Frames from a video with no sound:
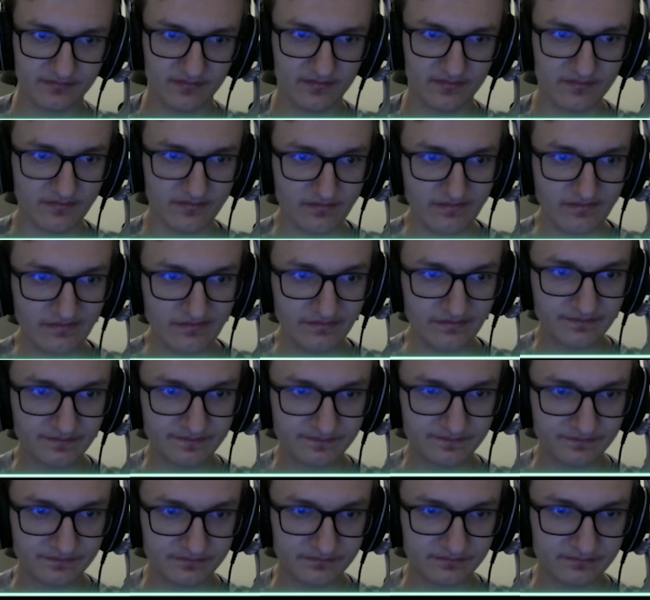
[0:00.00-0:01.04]

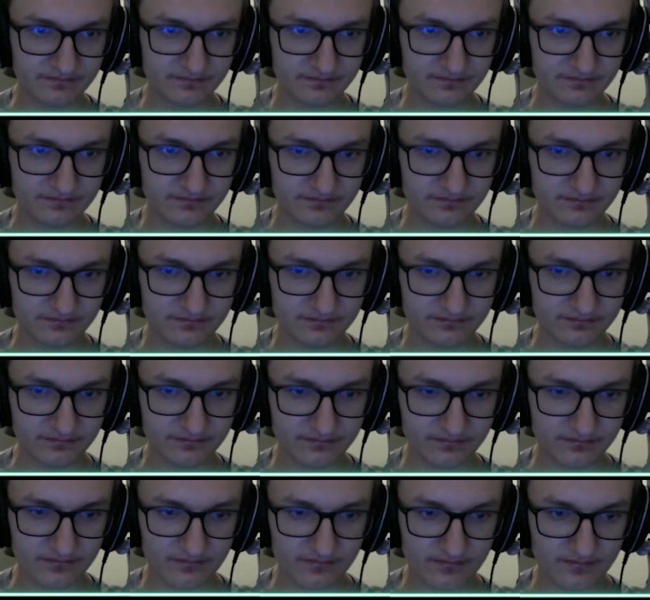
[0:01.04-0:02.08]

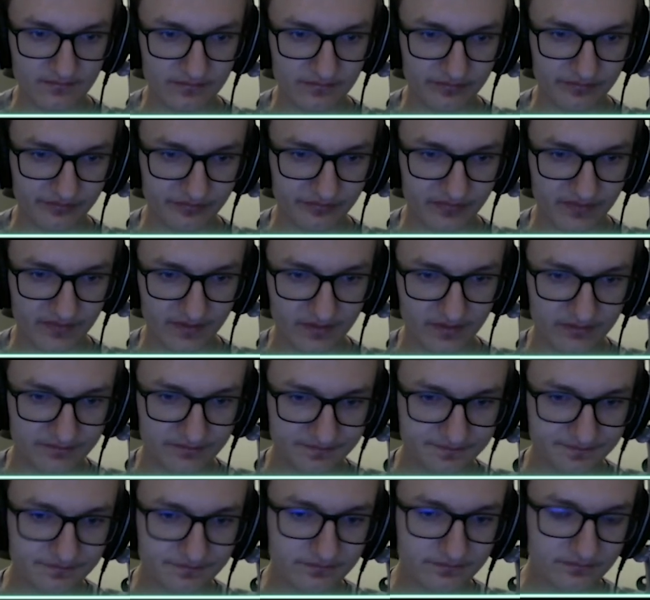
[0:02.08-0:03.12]

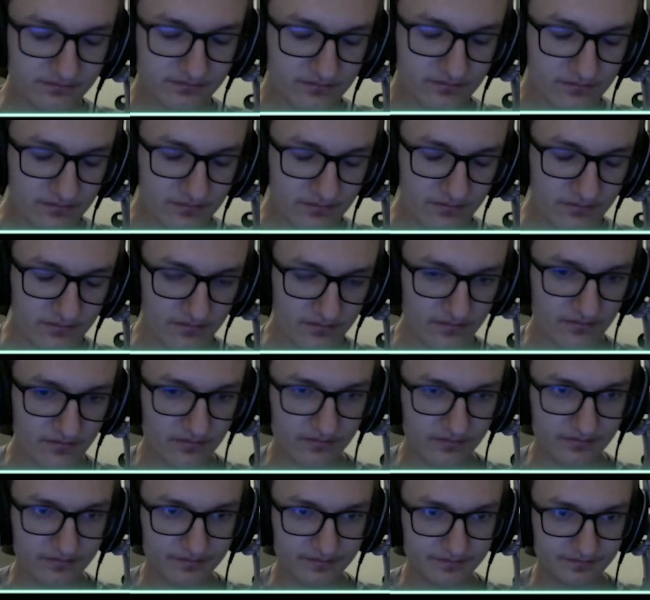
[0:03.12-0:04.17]

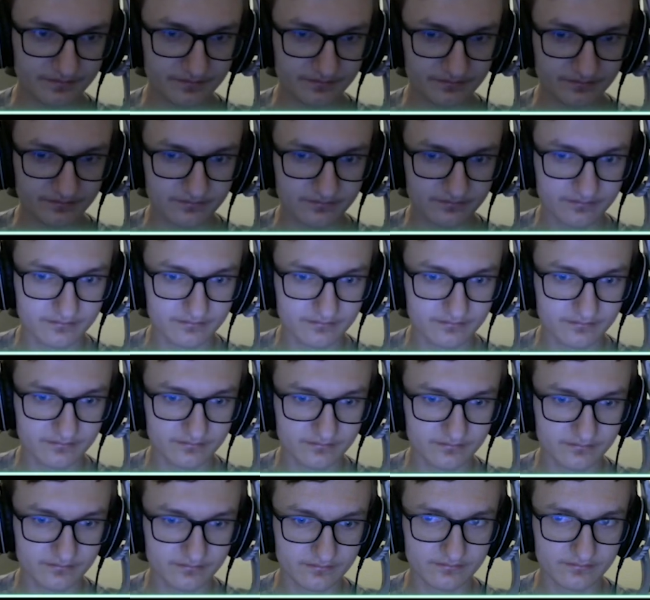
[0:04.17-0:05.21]

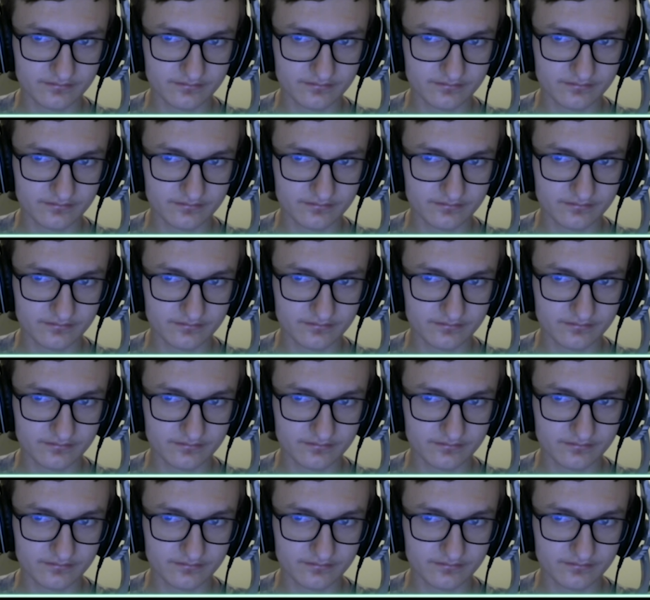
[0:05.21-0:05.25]
(no one is talking)